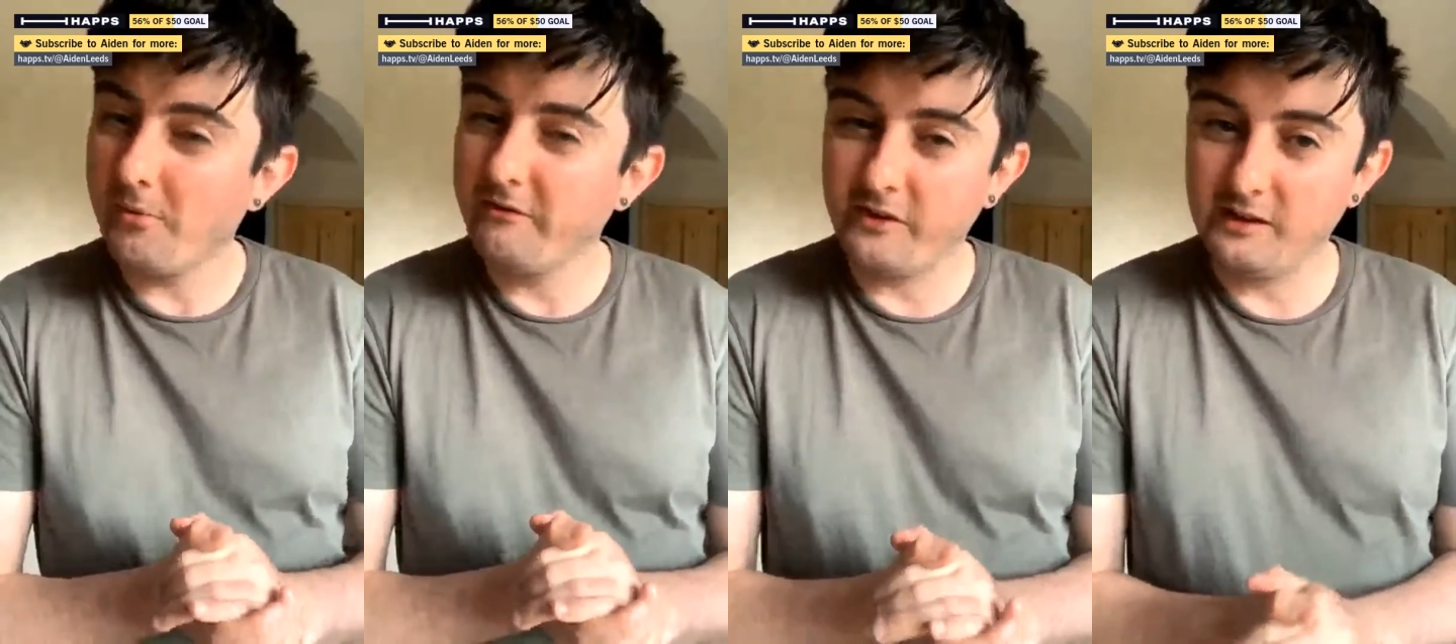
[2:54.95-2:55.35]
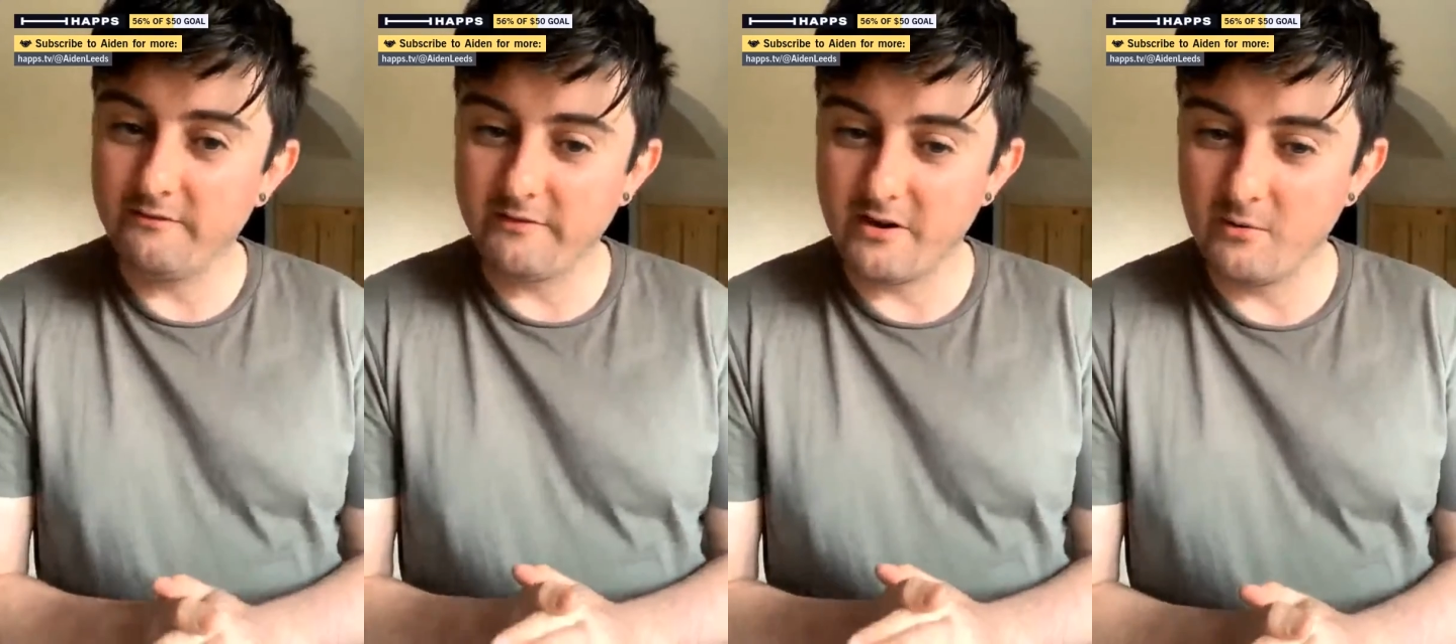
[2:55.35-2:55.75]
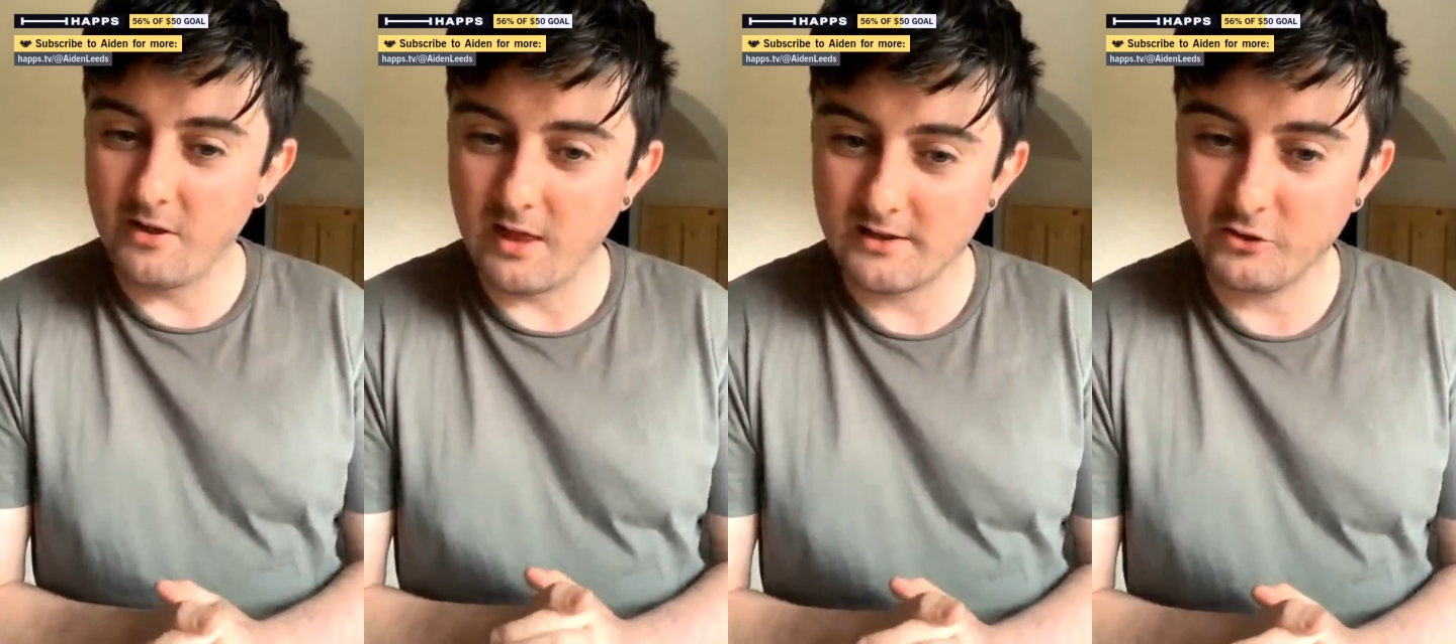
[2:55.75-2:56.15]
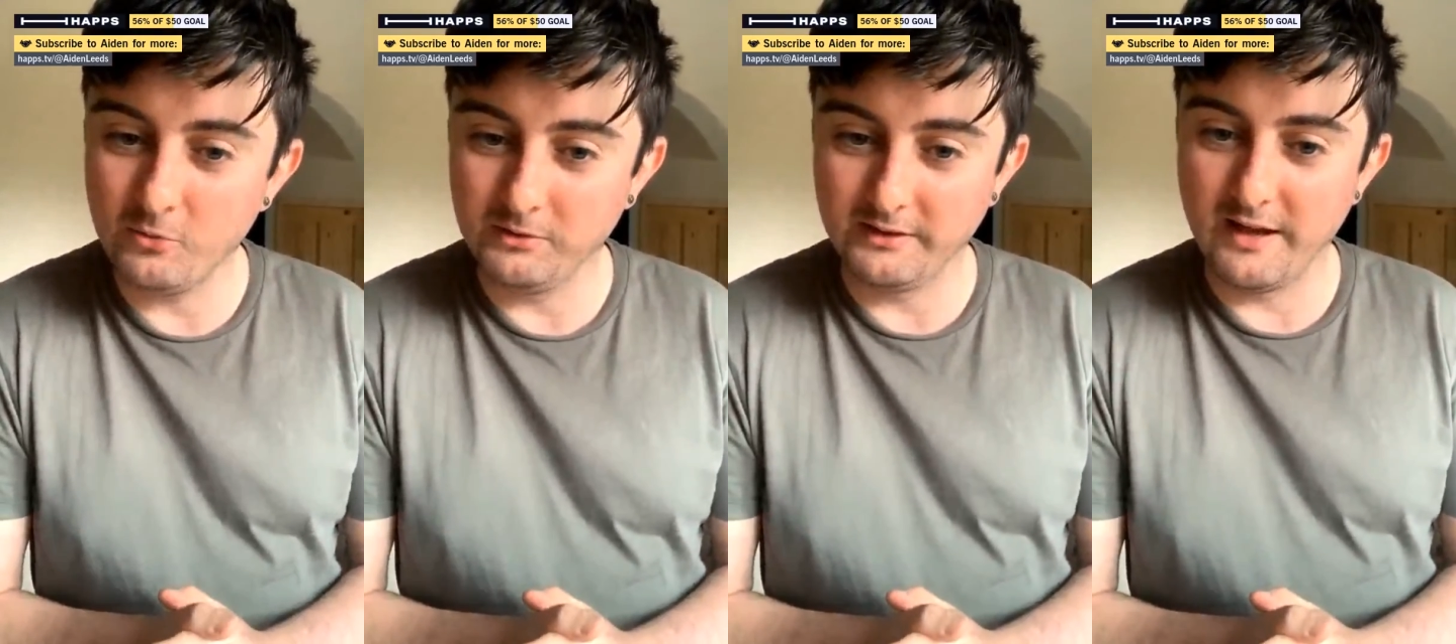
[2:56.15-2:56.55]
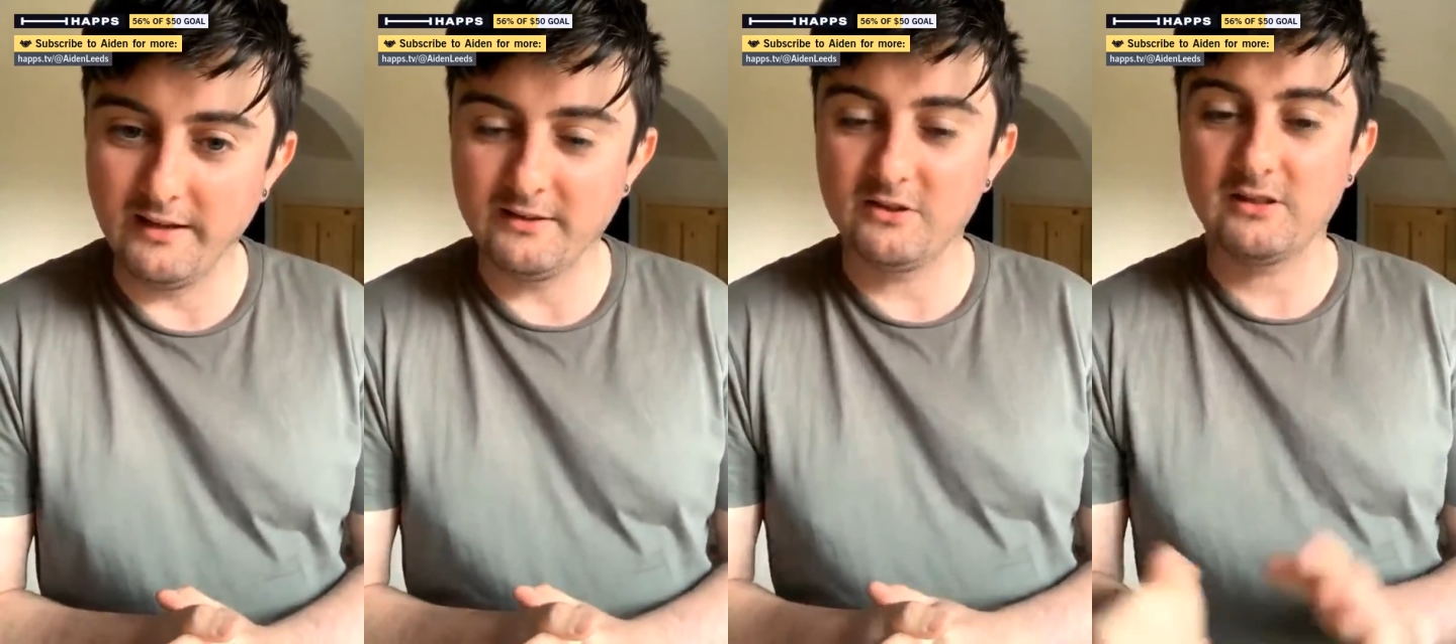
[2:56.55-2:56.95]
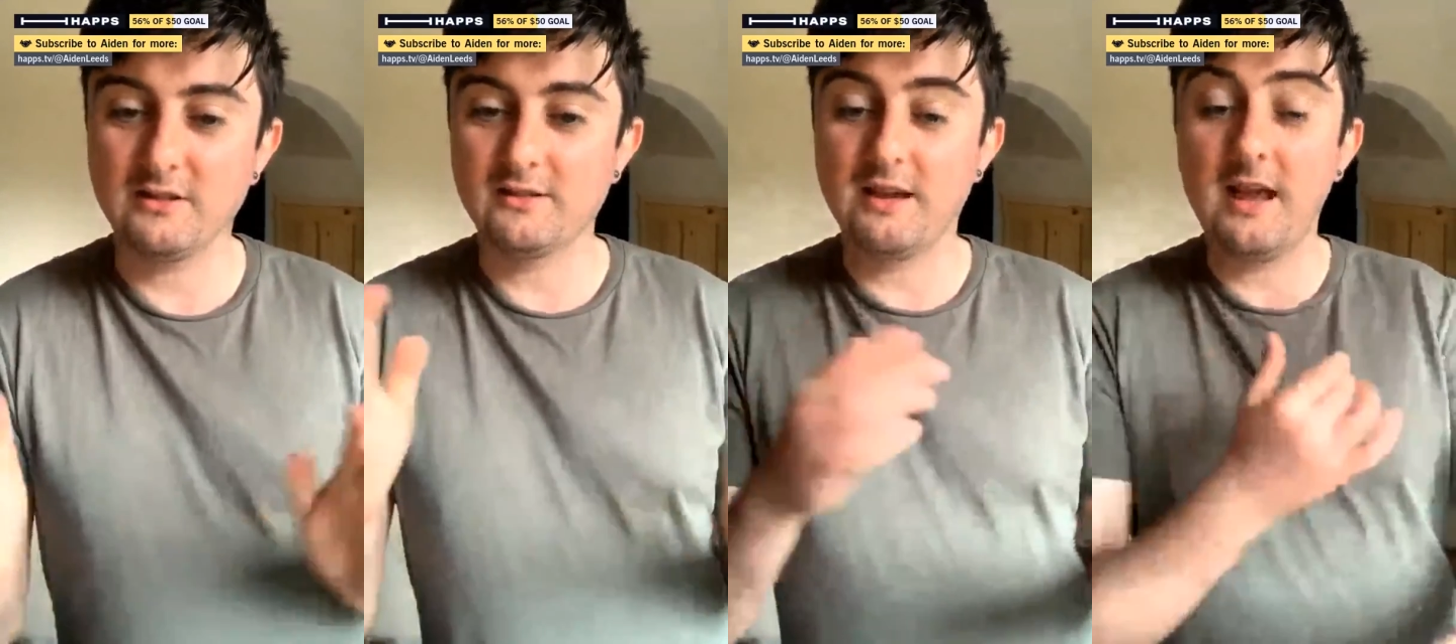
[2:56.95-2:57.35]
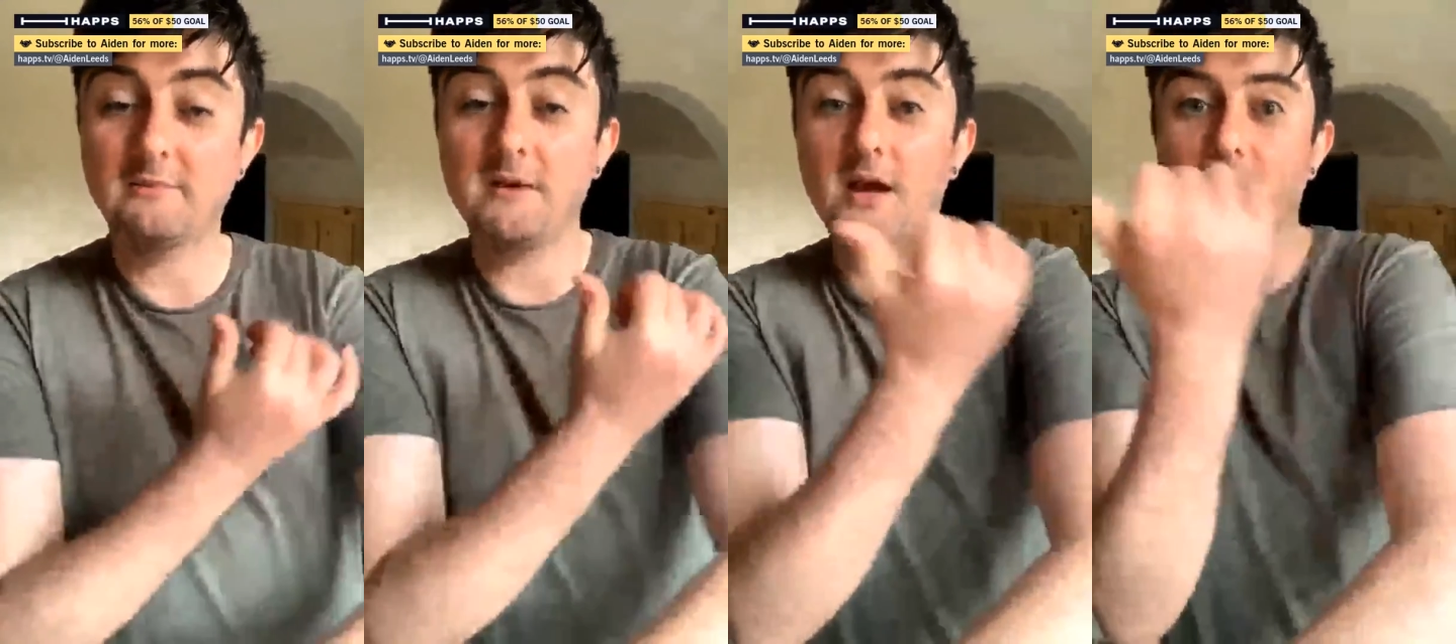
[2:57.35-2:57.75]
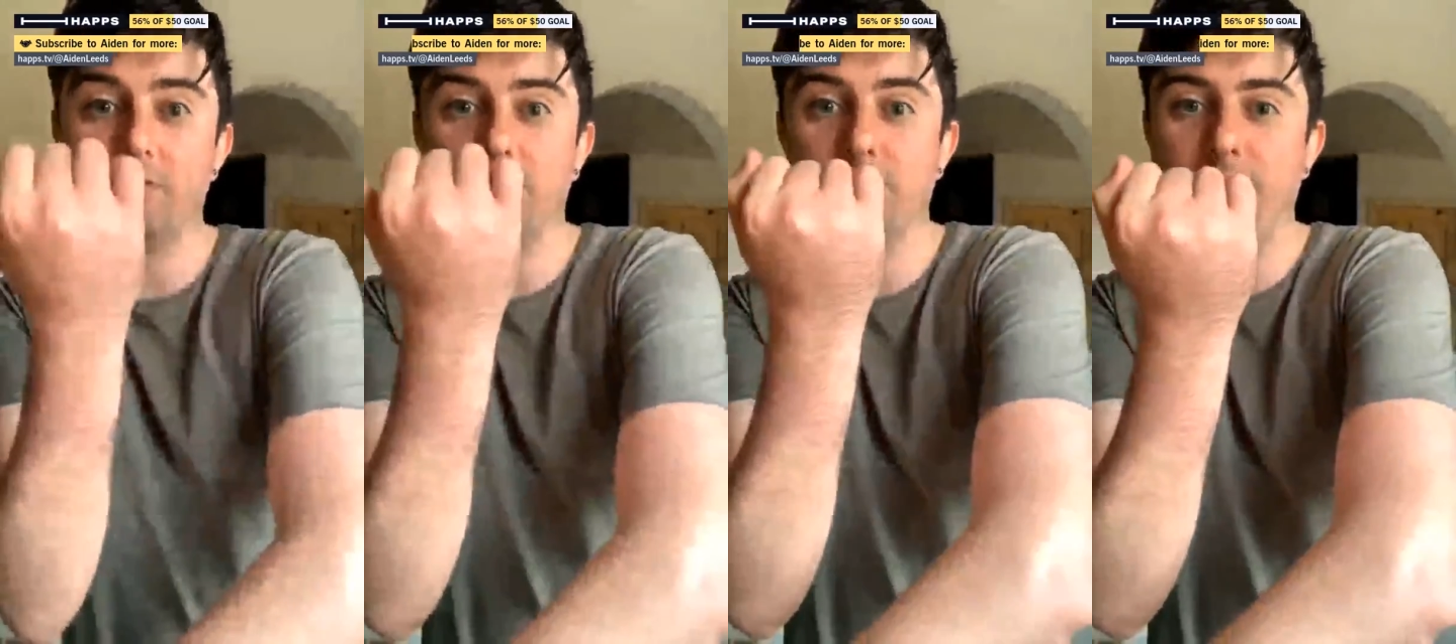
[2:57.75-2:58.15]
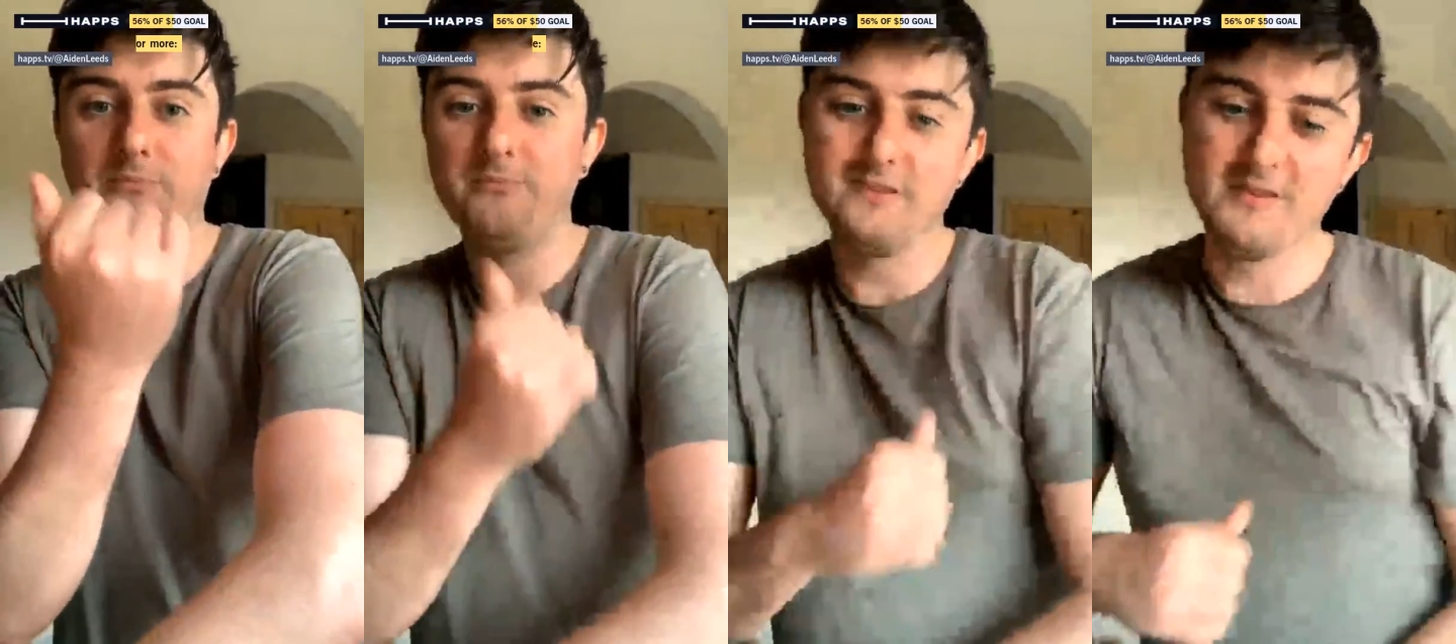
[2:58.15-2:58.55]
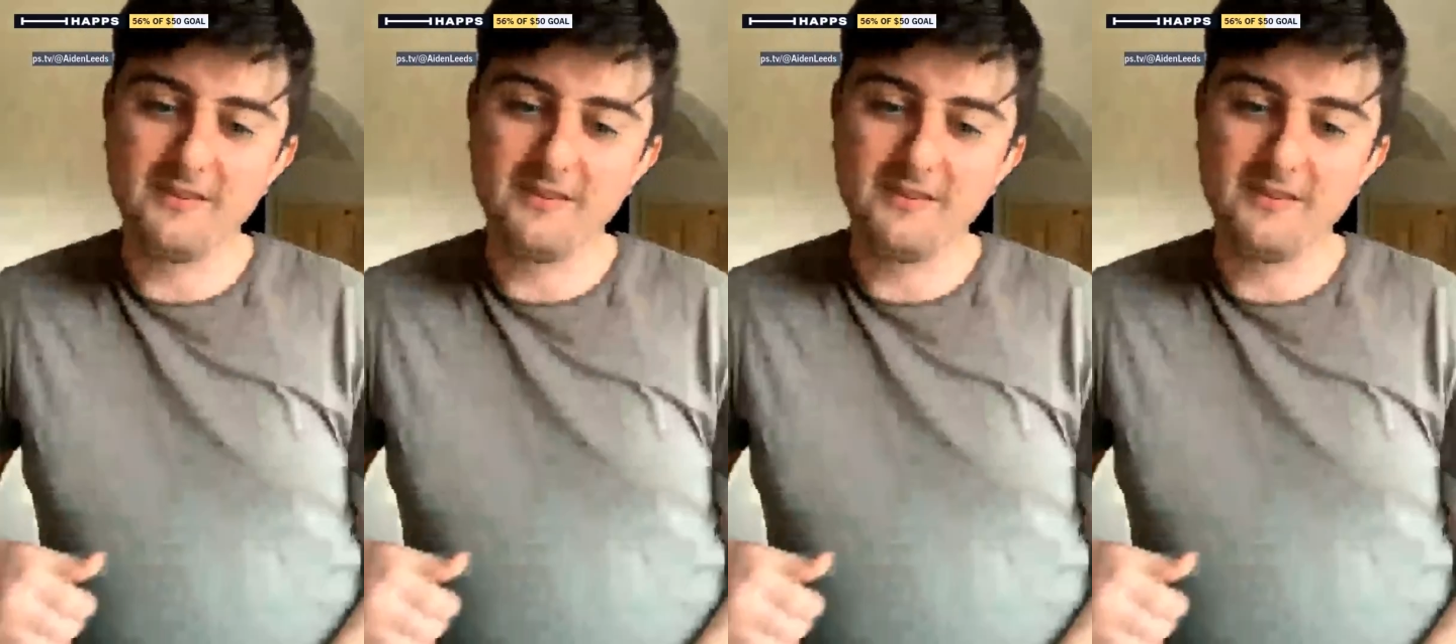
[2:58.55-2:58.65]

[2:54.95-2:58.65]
And I've not been feeling very well the last couple of days, just because I had my.